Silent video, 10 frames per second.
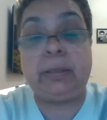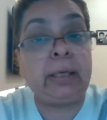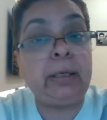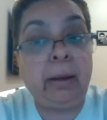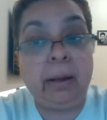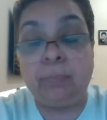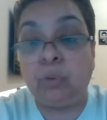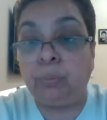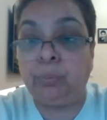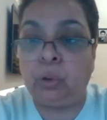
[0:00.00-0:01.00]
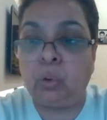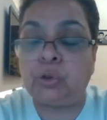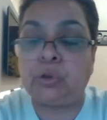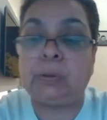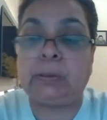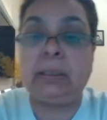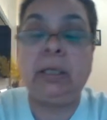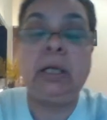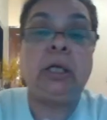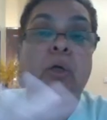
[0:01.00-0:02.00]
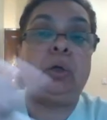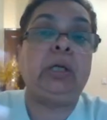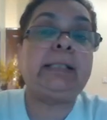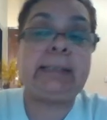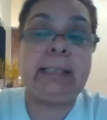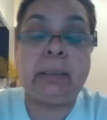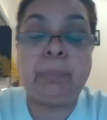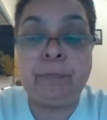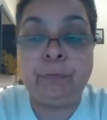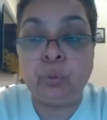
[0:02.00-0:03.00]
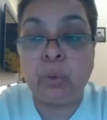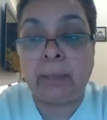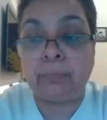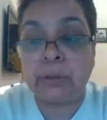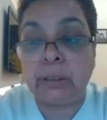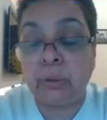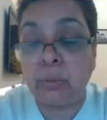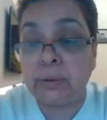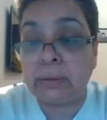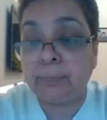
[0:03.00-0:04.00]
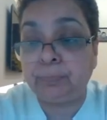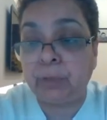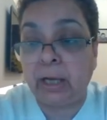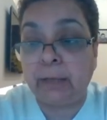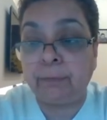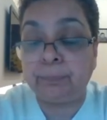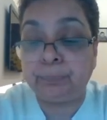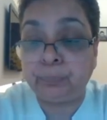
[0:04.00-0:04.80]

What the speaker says: and airborne precautions. Now let's take up a few MCQs and